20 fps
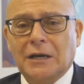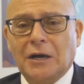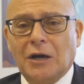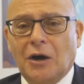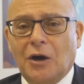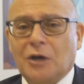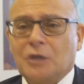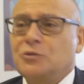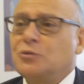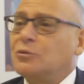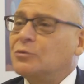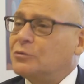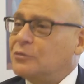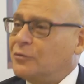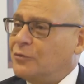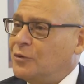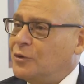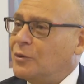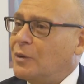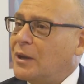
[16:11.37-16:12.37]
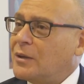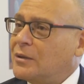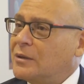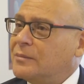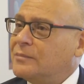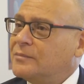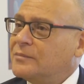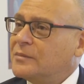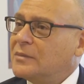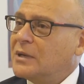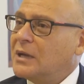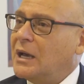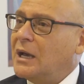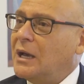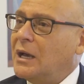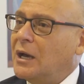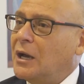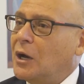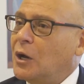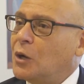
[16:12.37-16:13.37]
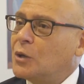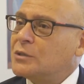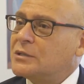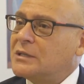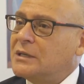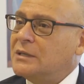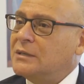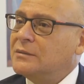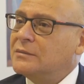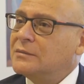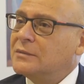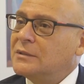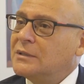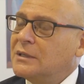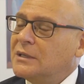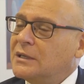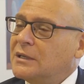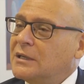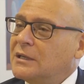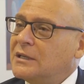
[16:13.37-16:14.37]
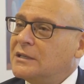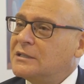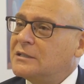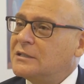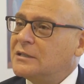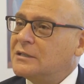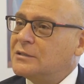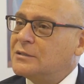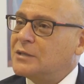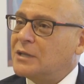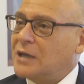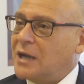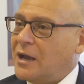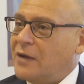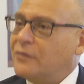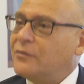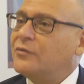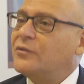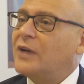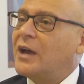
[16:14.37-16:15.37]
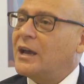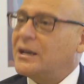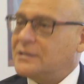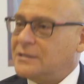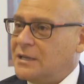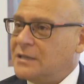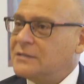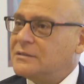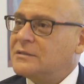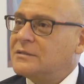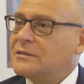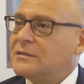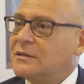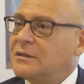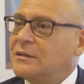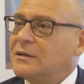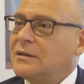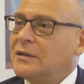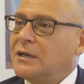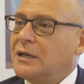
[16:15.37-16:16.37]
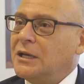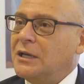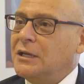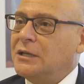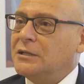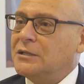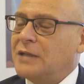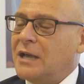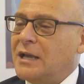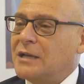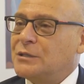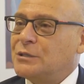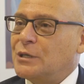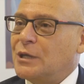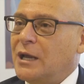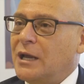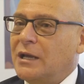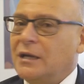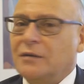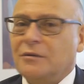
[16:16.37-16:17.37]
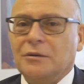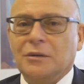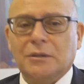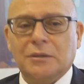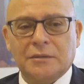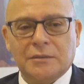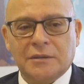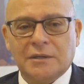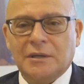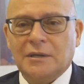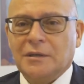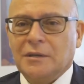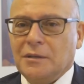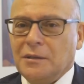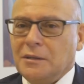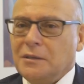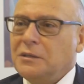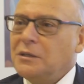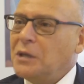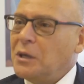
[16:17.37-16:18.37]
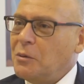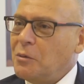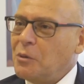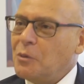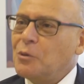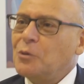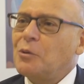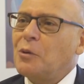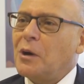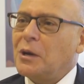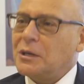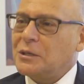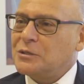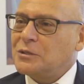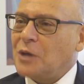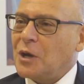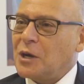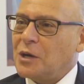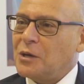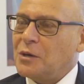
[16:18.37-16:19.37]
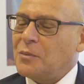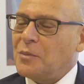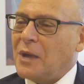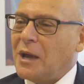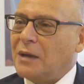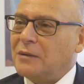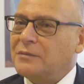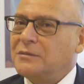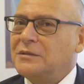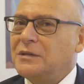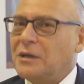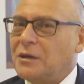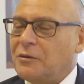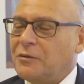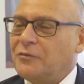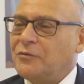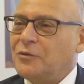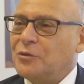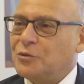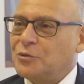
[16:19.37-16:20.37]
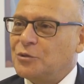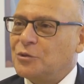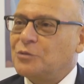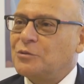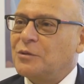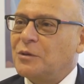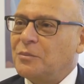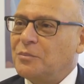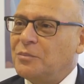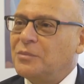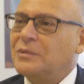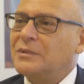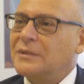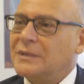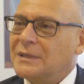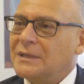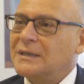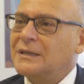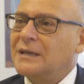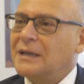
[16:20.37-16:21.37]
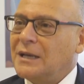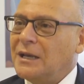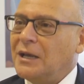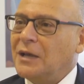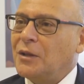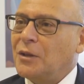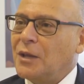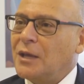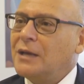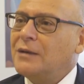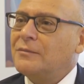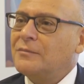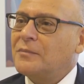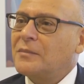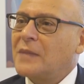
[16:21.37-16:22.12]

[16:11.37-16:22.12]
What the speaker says: I talked to a few other Aussie listeds that have assets in Tanzania, and we're all quite excited about a future trip there.